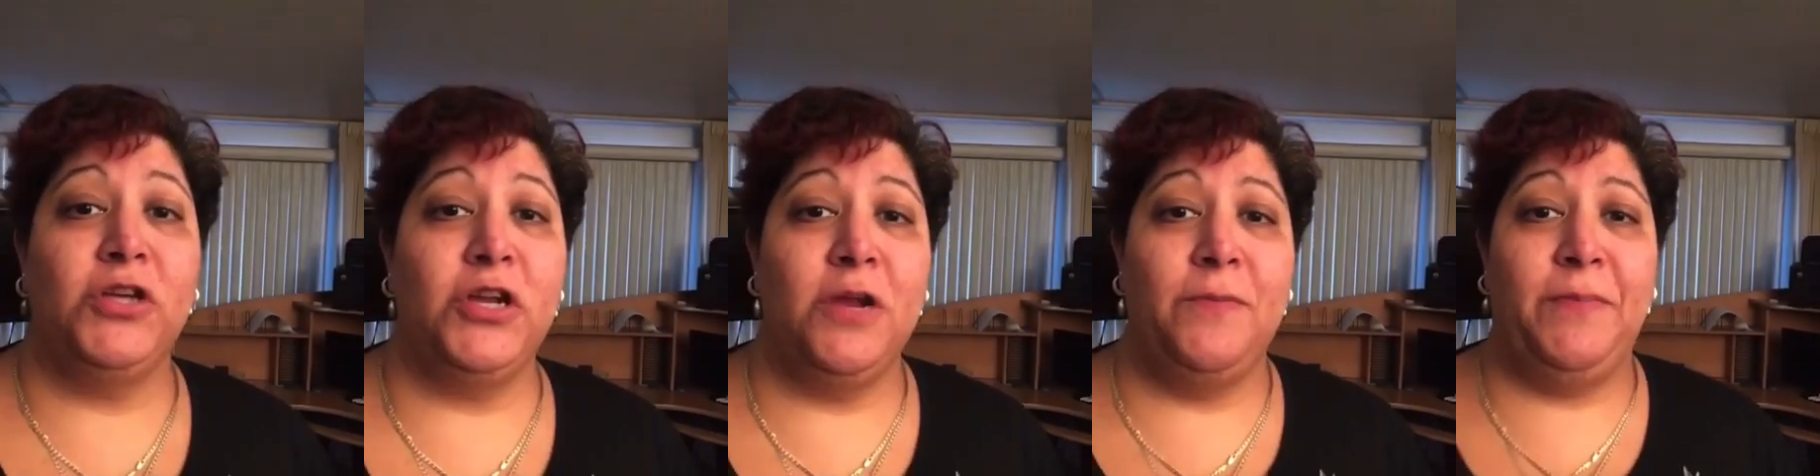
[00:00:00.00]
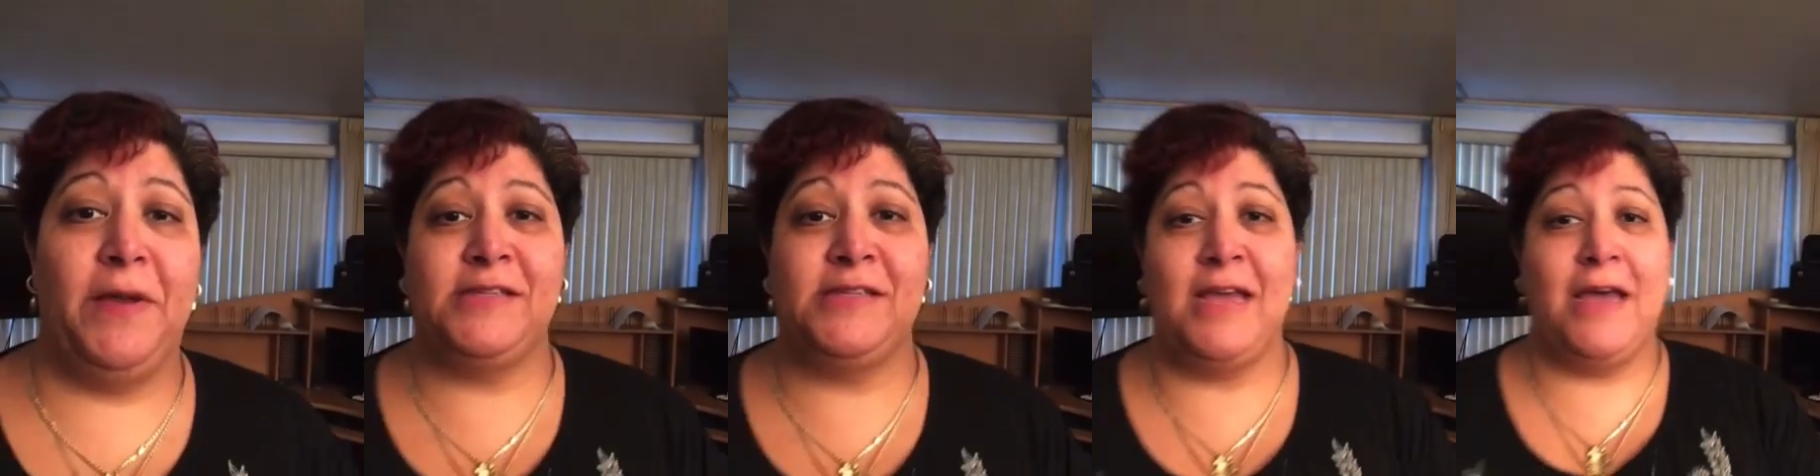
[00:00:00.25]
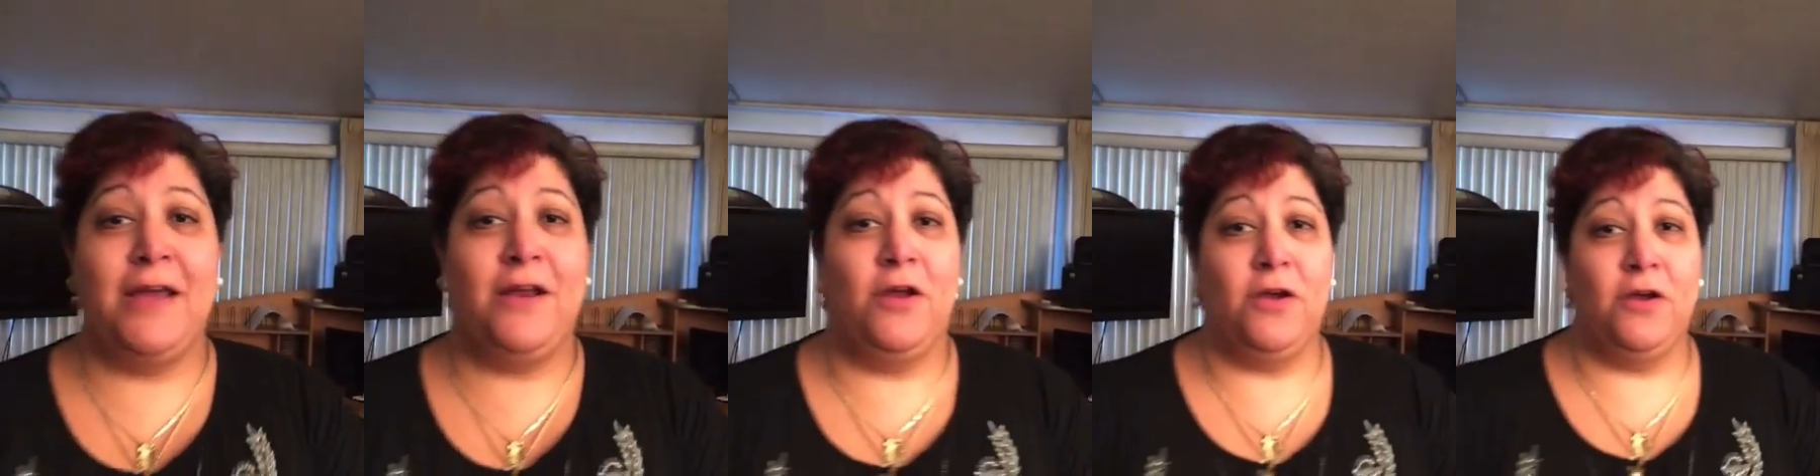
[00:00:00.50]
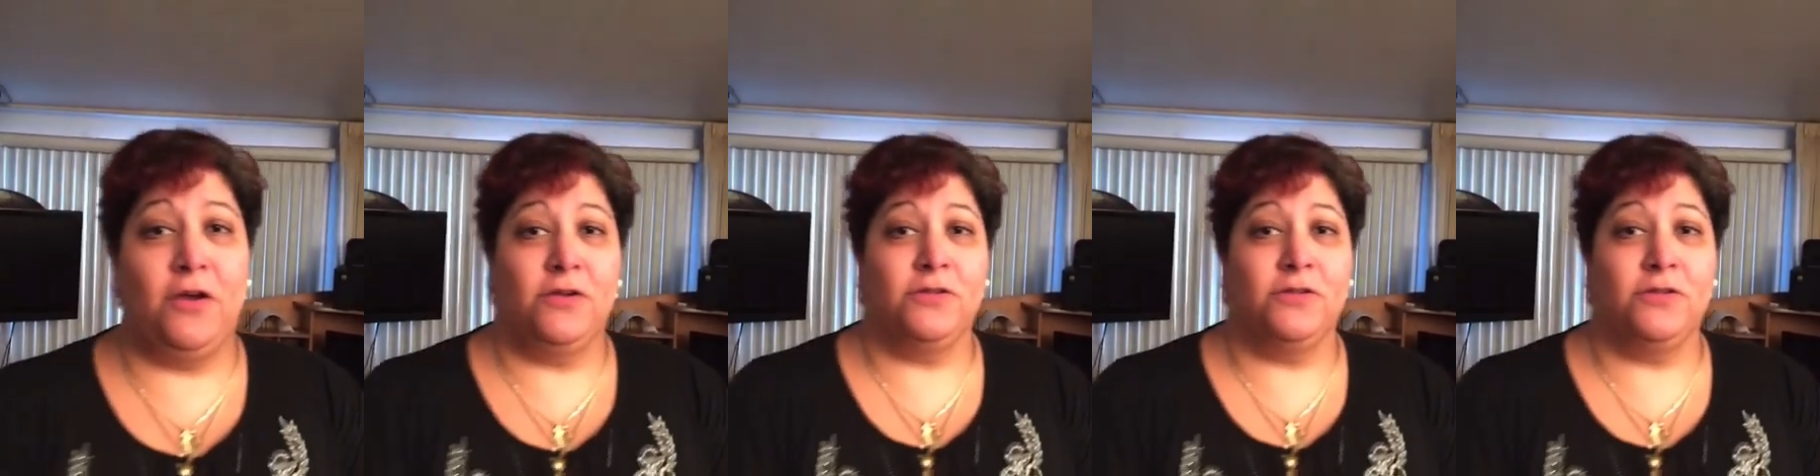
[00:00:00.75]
paisanos.